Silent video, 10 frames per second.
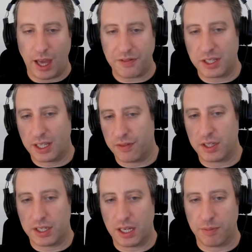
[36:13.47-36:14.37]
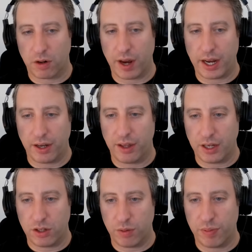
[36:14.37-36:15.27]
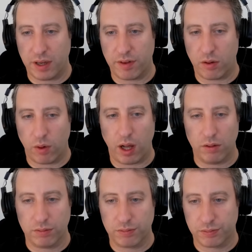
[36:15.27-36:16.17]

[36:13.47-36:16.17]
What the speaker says: You have to give the team credit. They do pivot well.